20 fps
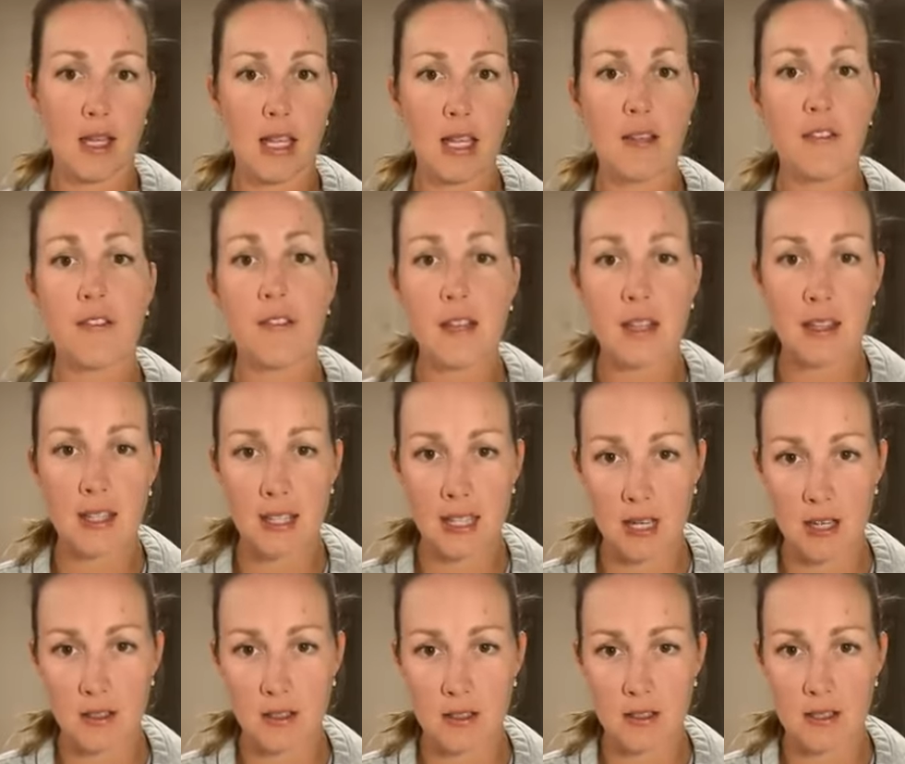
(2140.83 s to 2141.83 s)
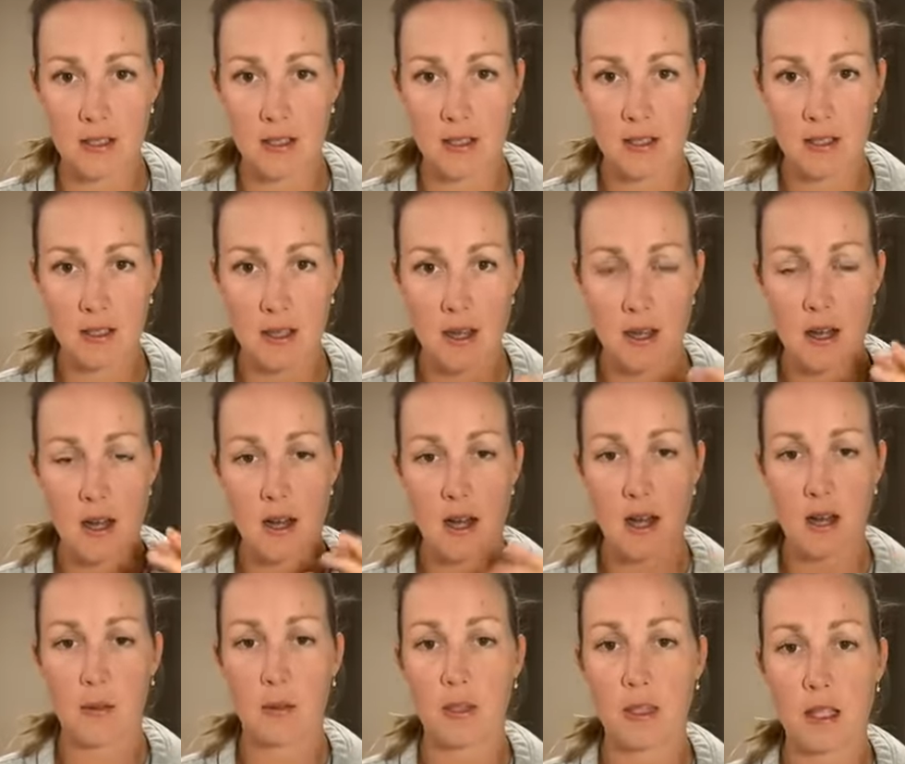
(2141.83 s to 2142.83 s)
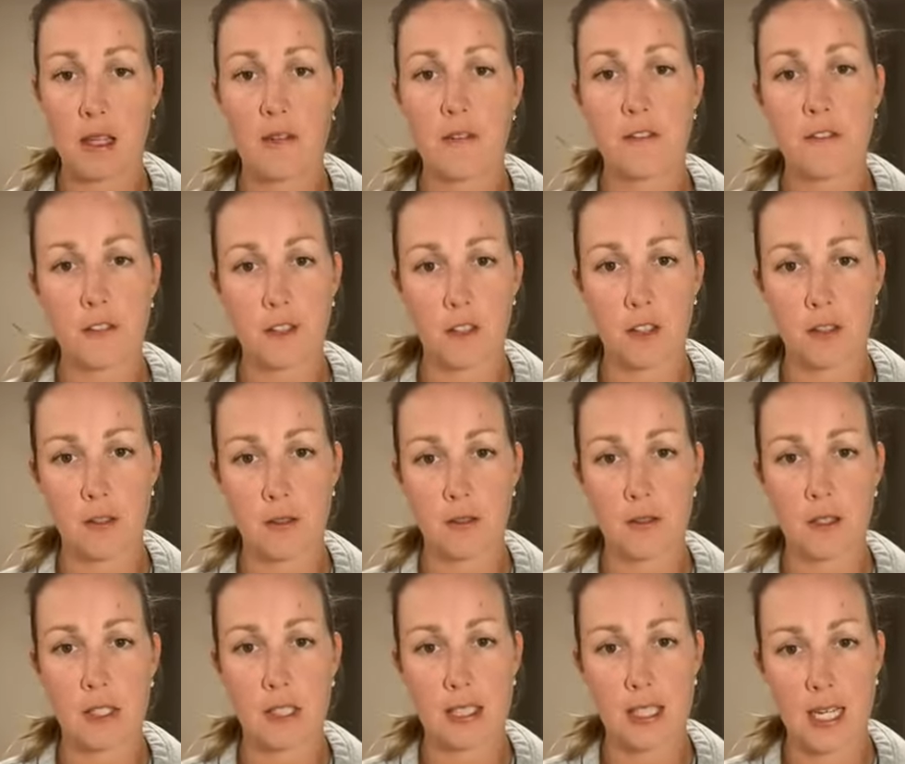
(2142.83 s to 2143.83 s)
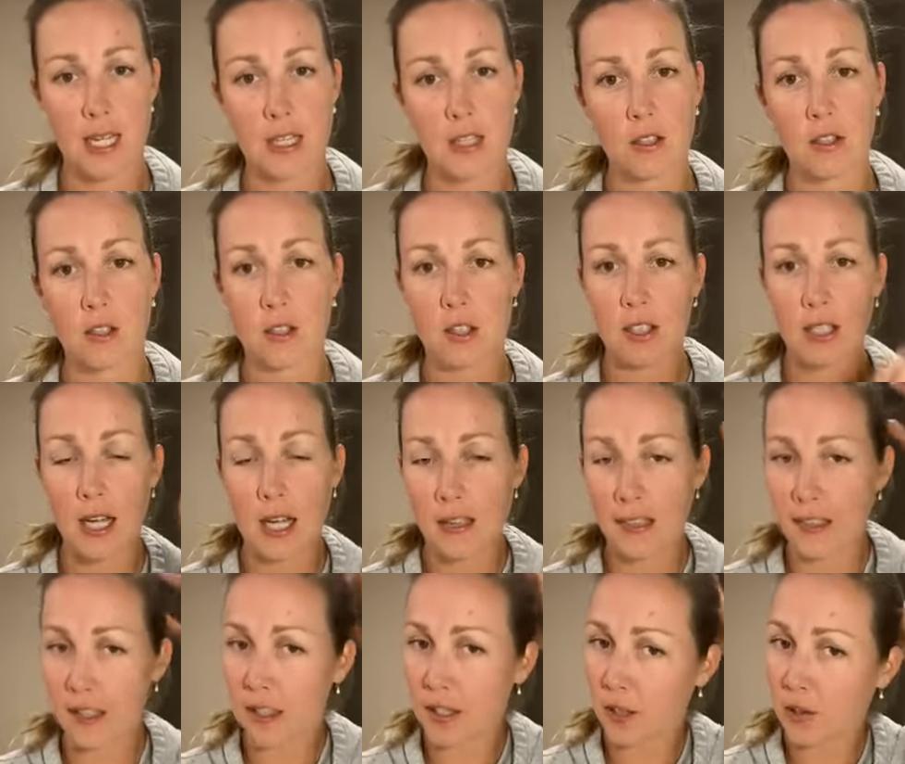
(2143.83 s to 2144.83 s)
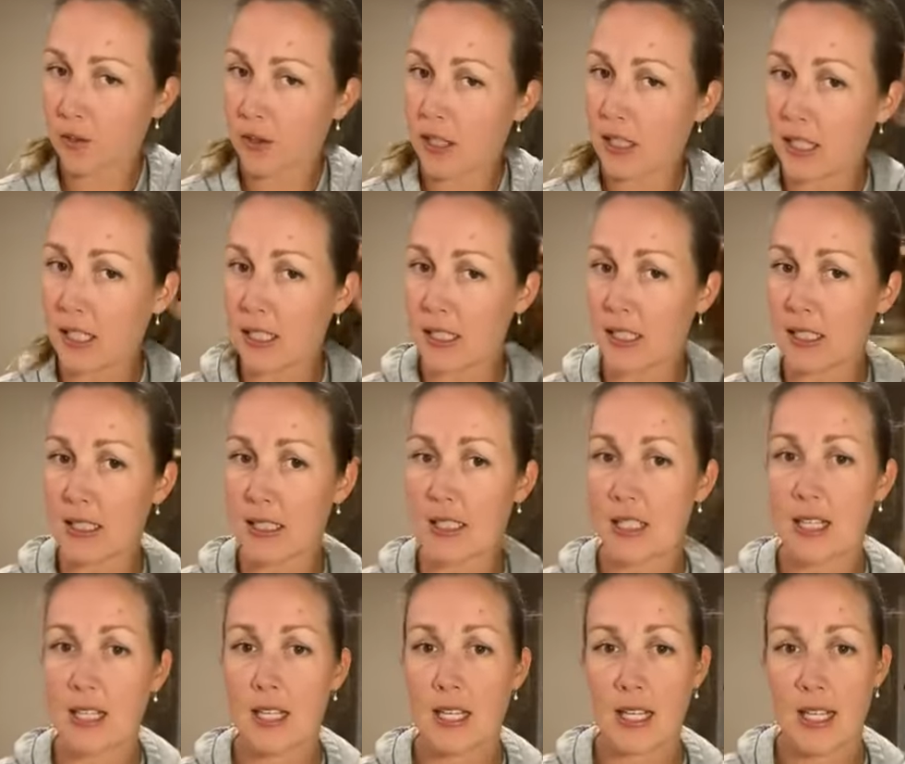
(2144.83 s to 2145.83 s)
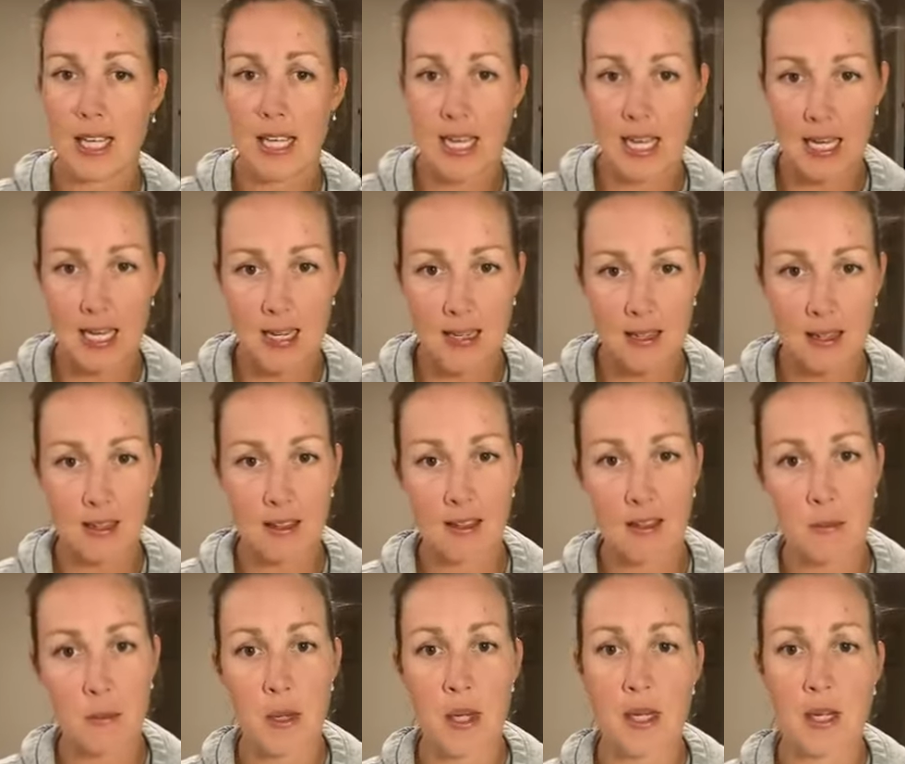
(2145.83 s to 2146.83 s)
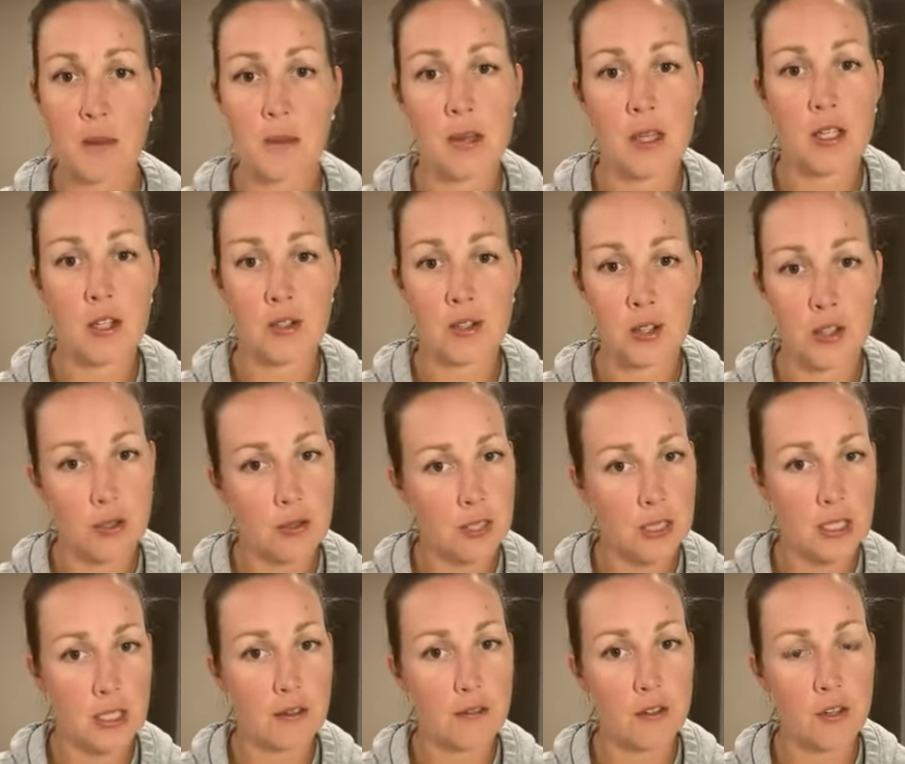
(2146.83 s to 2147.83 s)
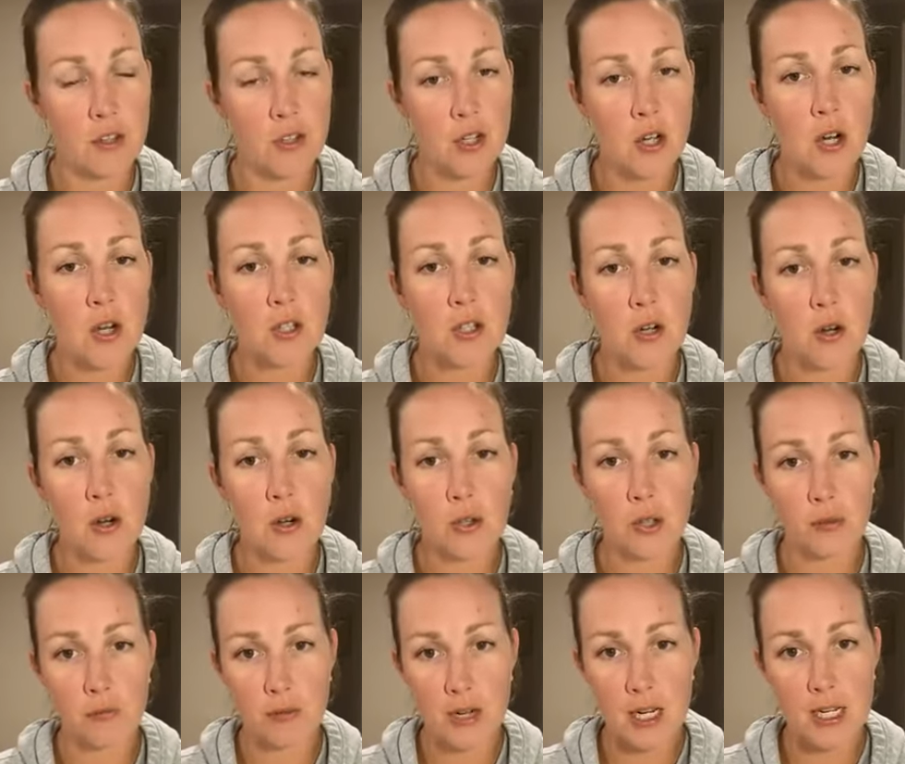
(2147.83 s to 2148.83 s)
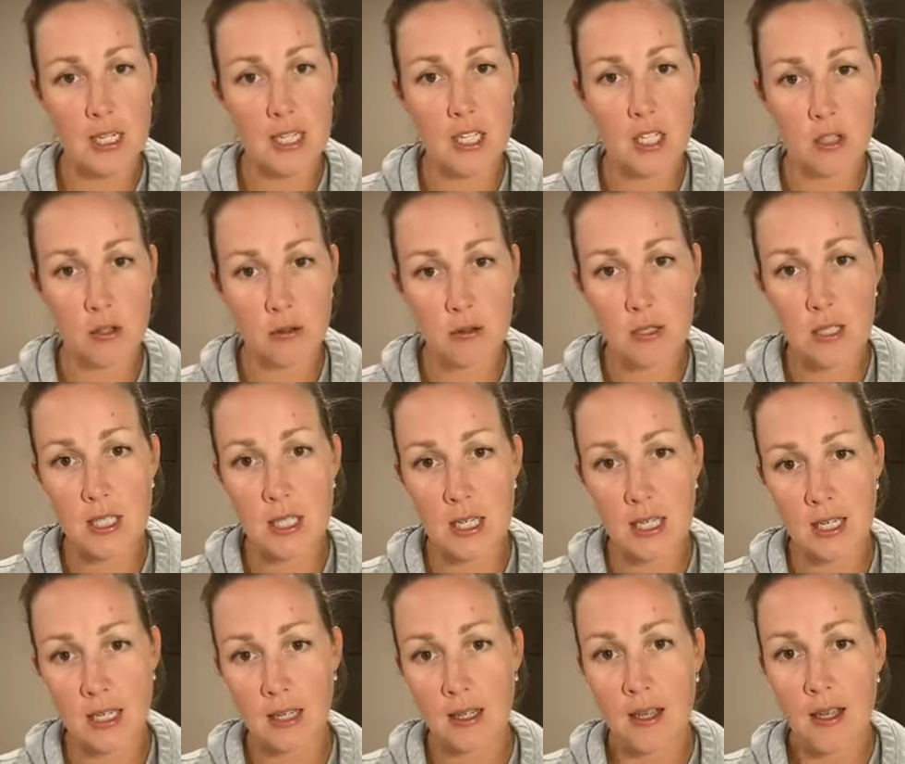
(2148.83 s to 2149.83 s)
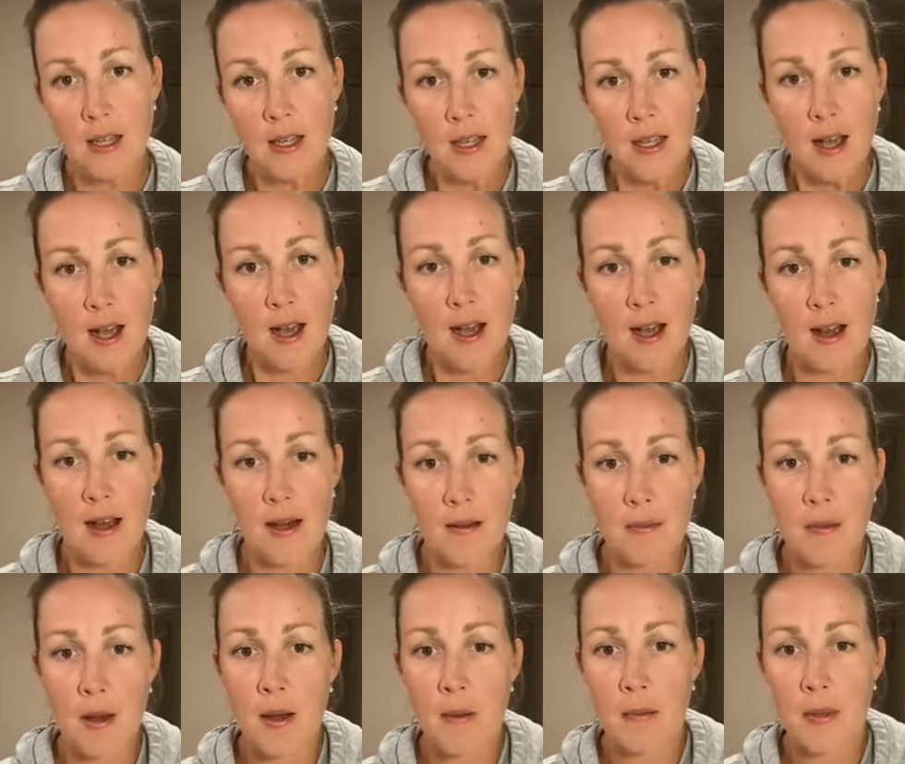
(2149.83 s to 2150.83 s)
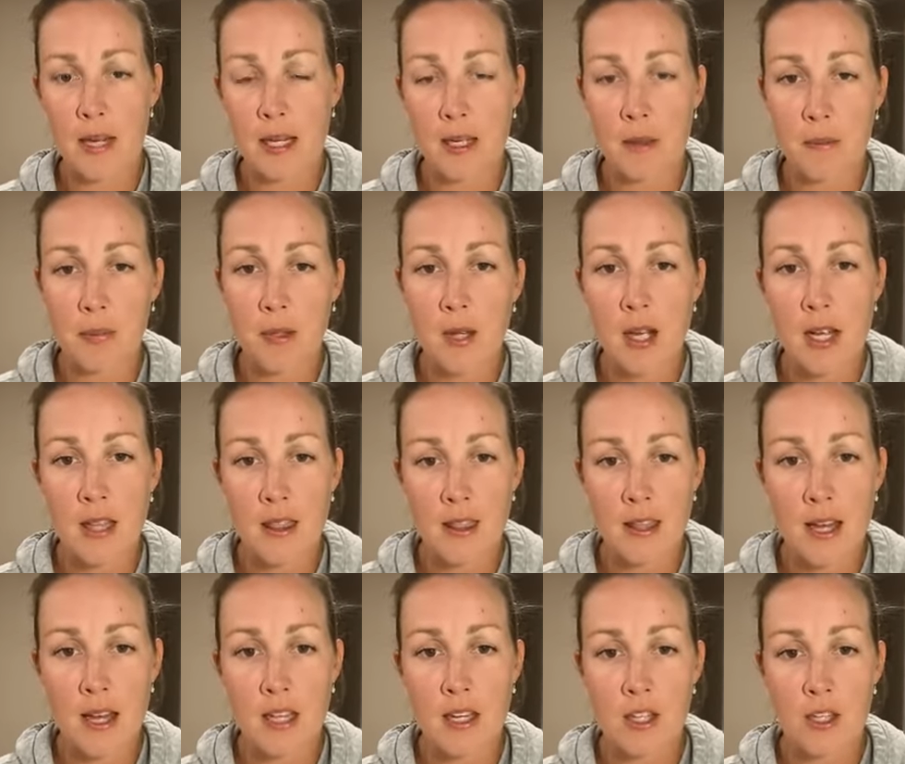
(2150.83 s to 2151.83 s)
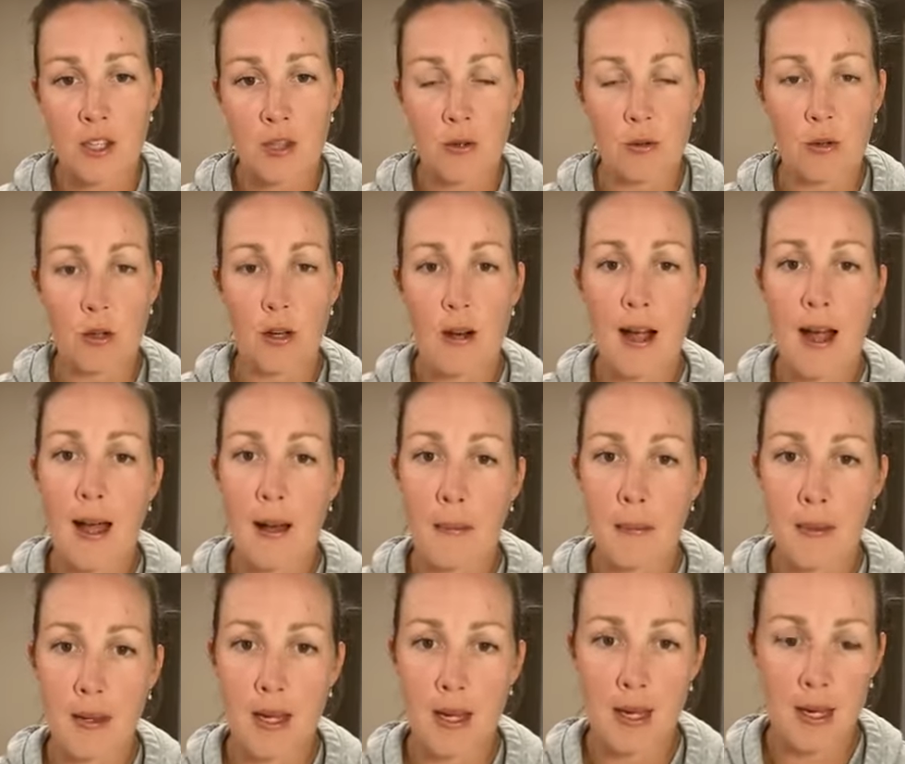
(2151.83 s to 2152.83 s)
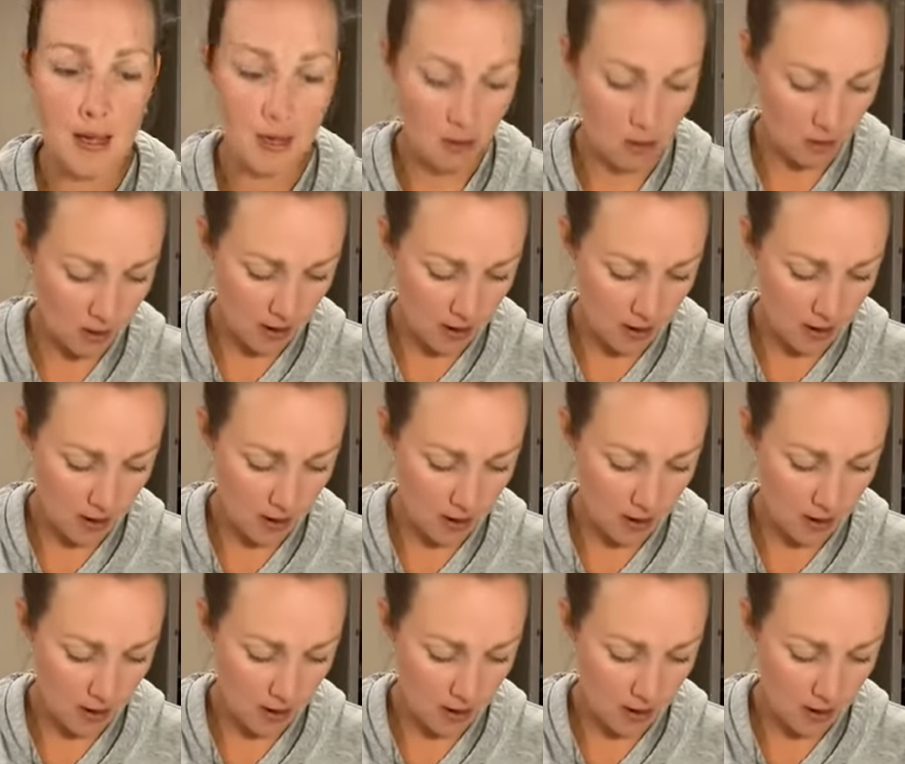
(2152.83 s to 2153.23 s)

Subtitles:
if nothing else, I would love for you to take a look at the ingredients in the makeup that you're using if you're not already using a makeup line that you're happy